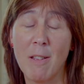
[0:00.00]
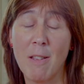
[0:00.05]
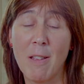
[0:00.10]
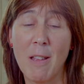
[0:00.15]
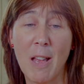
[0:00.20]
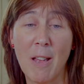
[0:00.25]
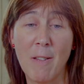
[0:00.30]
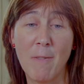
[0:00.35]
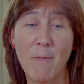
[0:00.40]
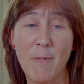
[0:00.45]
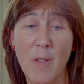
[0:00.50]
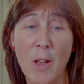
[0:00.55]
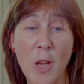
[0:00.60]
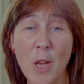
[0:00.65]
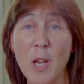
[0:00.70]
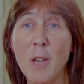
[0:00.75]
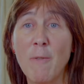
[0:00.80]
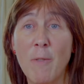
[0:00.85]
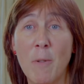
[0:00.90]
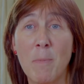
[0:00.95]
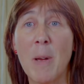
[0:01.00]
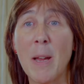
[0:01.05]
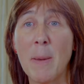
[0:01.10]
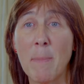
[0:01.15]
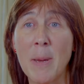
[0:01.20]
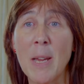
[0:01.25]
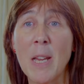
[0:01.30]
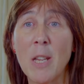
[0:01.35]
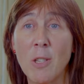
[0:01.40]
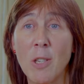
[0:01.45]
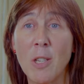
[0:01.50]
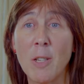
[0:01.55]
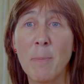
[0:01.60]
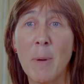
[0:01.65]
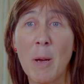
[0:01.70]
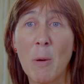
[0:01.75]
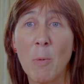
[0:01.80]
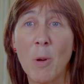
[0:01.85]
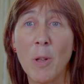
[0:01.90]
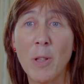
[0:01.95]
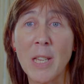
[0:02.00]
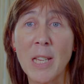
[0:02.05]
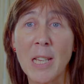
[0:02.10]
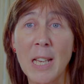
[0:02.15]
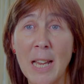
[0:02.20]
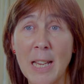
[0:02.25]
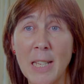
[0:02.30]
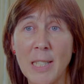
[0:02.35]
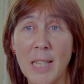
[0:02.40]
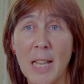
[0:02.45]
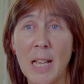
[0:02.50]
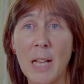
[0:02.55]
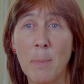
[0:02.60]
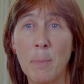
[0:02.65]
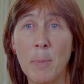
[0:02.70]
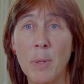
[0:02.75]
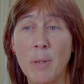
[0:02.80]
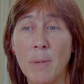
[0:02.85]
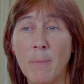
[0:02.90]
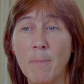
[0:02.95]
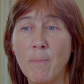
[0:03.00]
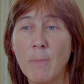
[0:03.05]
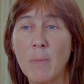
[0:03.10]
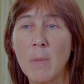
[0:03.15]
have heard from my patient about what they'd like to happen.